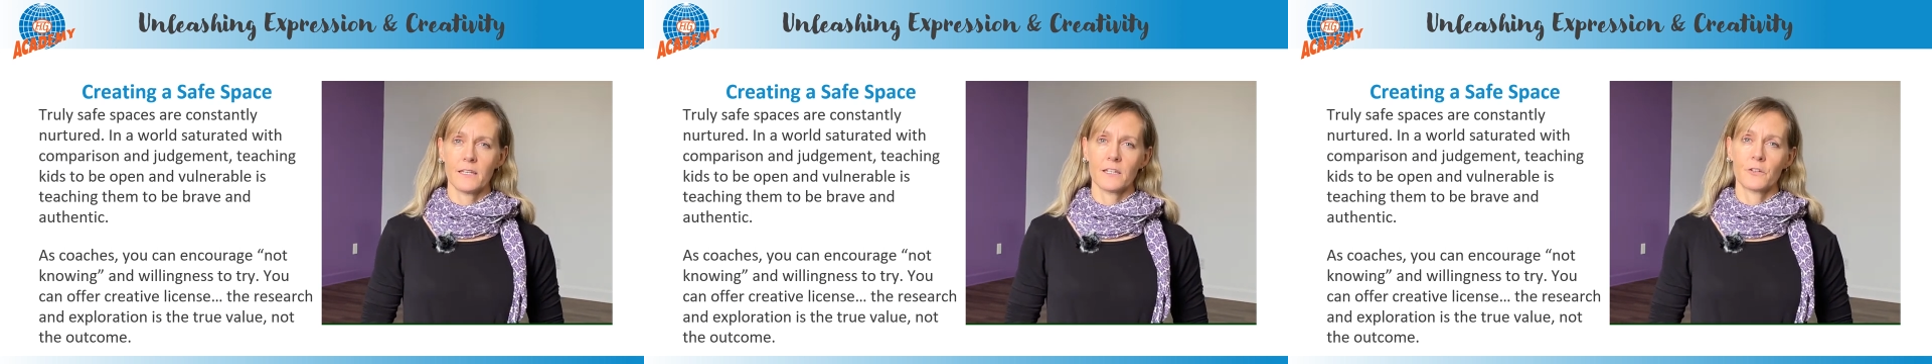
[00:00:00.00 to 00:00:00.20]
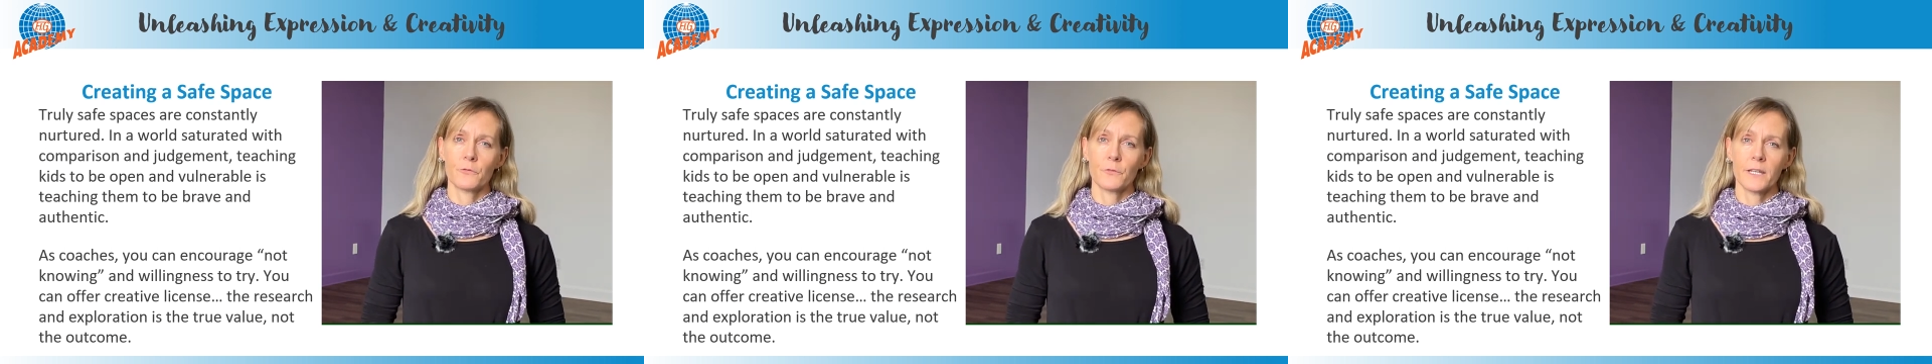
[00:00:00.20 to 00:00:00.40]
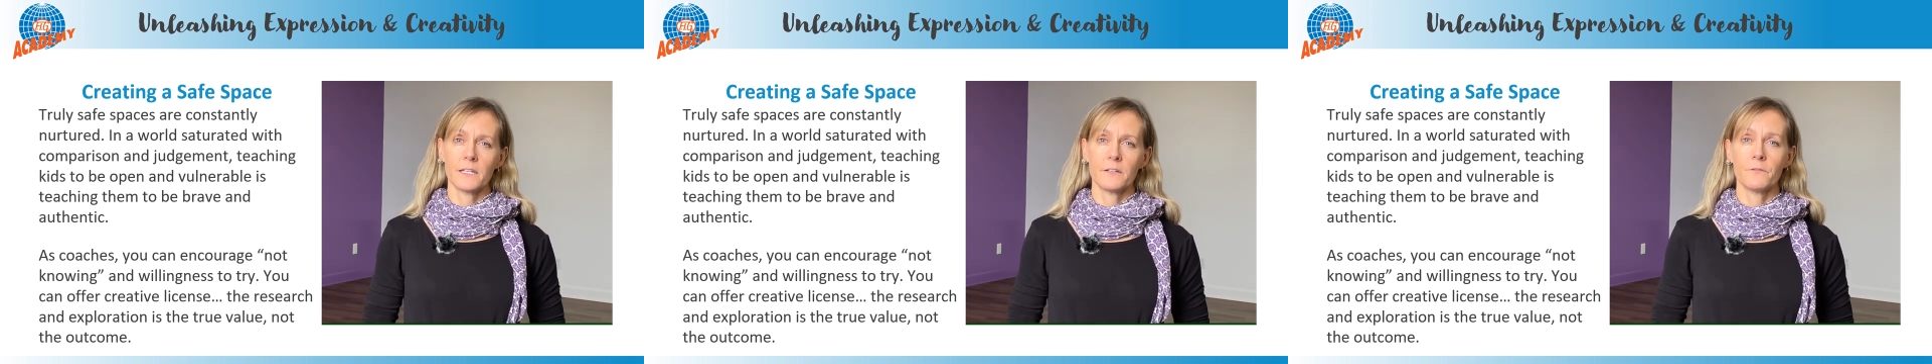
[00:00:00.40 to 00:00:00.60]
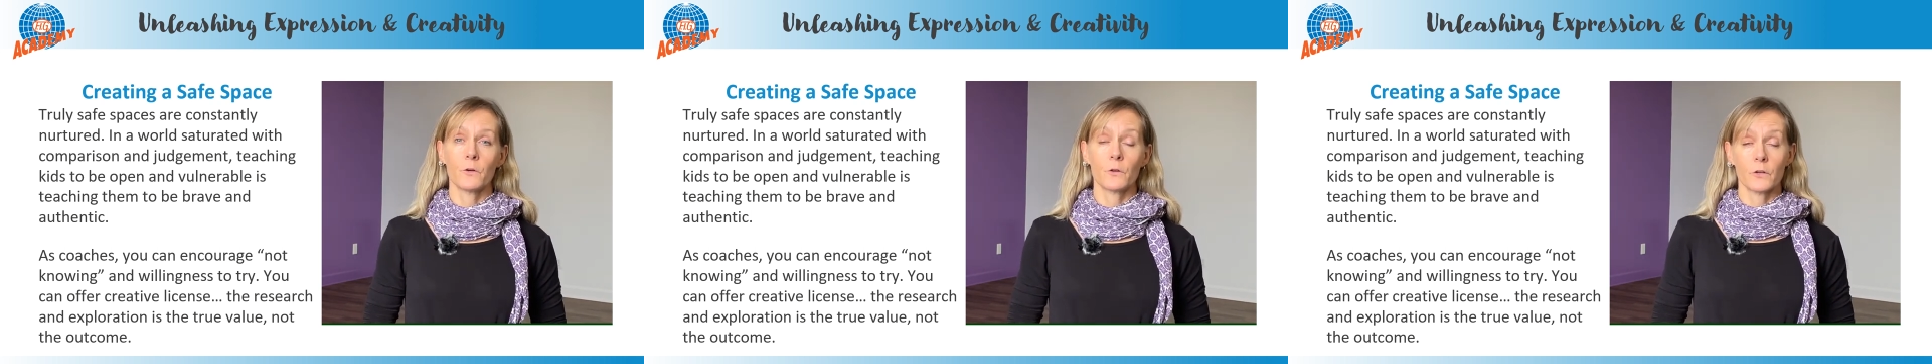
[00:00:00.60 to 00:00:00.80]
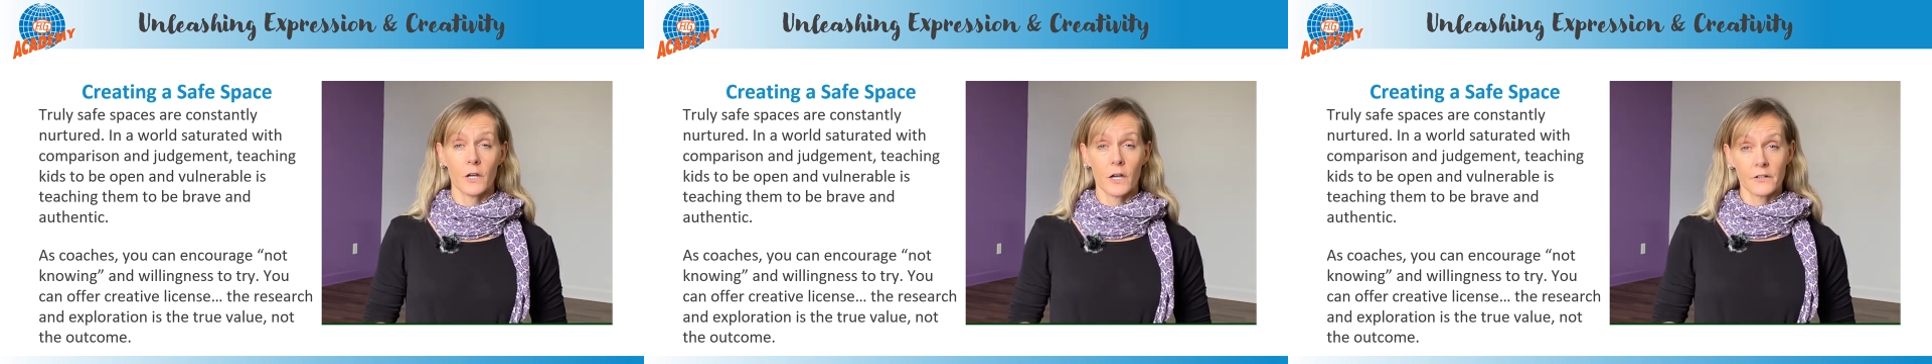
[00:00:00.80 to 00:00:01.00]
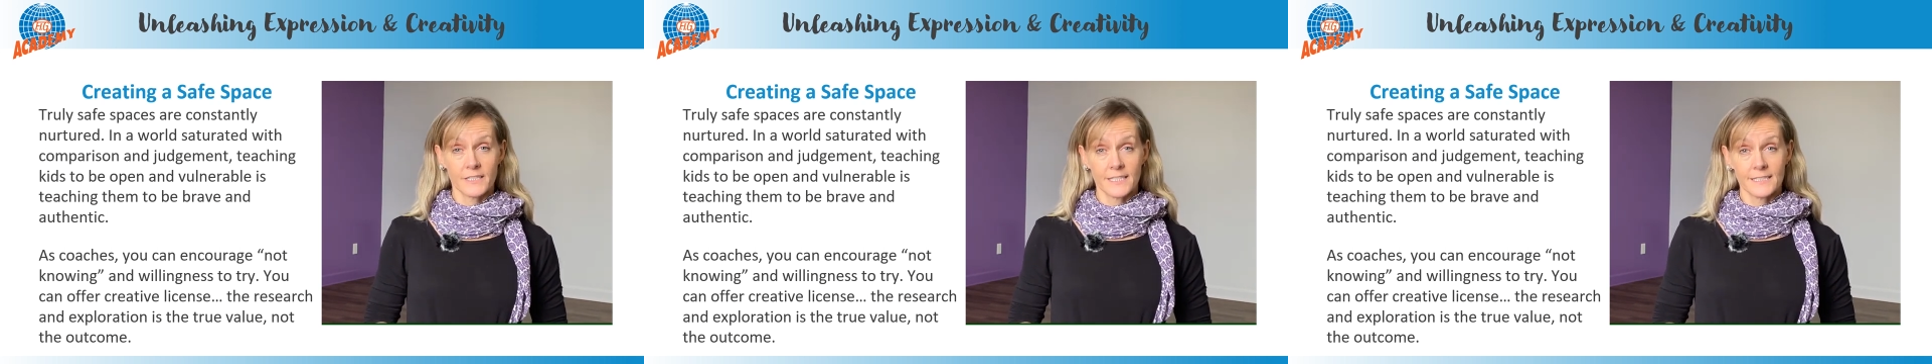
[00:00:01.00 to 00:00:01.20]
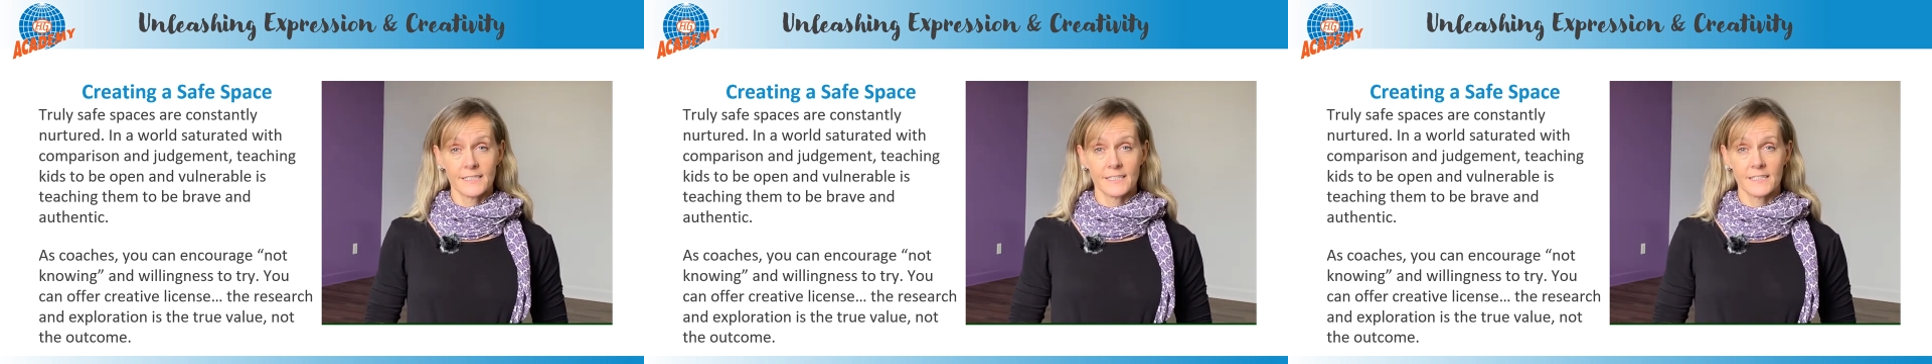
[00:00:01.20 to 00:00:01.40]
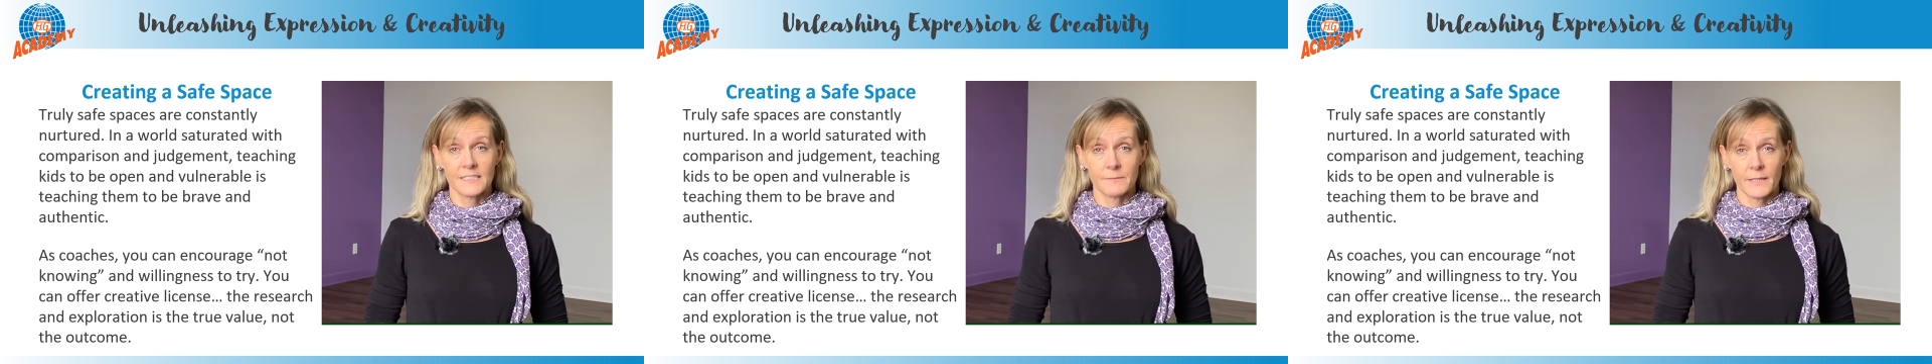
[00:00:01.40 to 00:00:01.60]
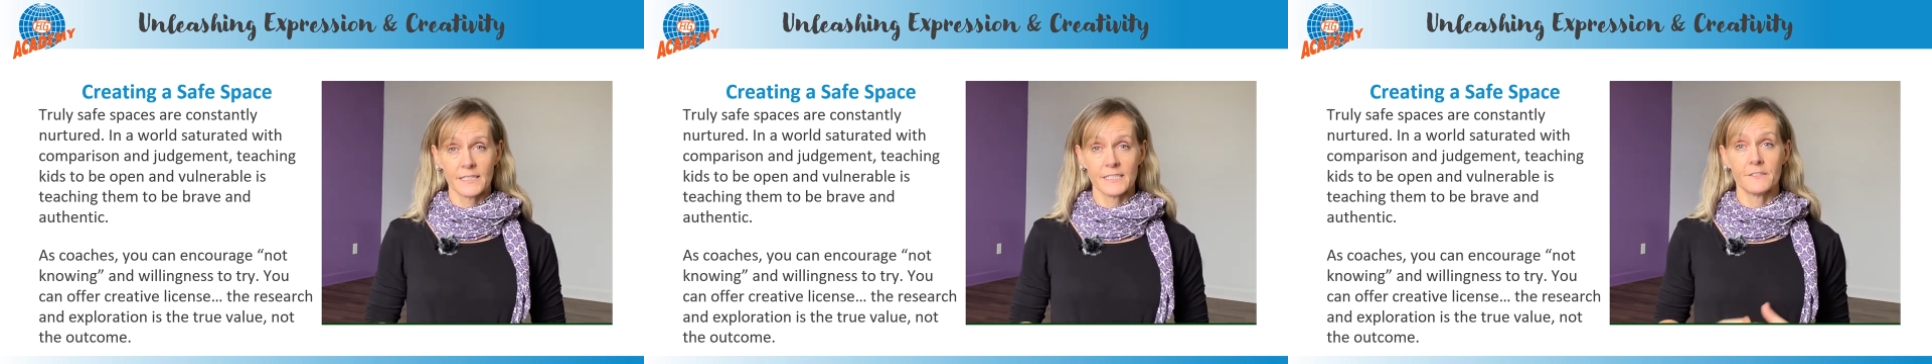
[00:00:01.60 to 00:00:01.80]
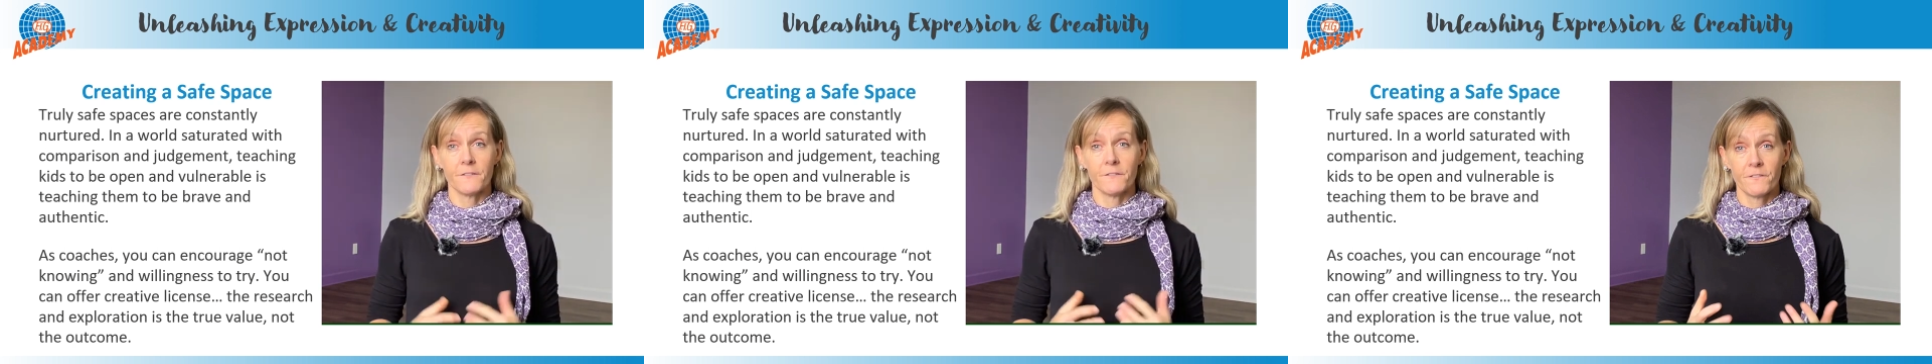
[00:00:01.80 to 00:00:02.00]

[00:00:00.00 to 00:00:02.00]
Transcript: creative or artistic space